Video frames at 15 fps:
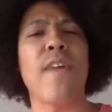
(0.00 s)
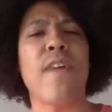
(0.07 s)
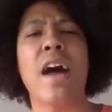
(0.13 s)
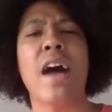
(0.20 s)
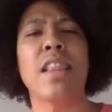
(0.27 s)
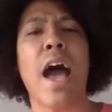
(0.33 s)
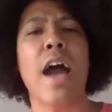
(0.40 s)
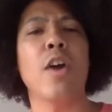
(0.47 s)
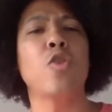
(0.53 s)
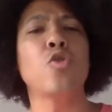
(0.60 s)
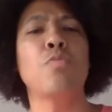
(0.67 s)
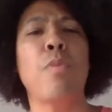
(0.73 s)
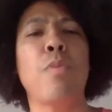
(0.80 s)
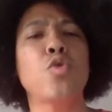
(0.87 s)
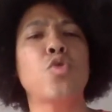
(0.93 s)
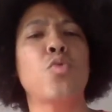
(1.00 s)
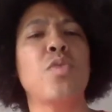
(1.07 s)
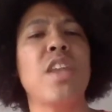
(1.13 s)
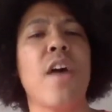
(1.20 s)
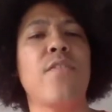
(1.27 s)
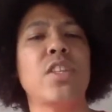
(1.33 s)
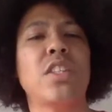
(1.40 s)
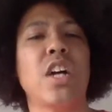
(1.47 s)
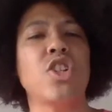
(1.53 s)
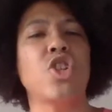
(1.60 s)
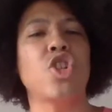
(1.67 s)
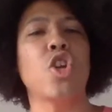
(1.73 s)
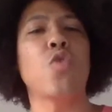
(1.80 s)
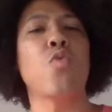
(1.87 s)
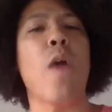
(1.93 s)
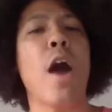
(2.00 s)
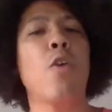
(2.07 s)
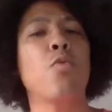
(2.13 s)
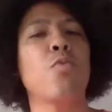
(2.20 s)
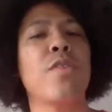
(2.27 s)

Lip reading: ally whose boots will never touch the ground.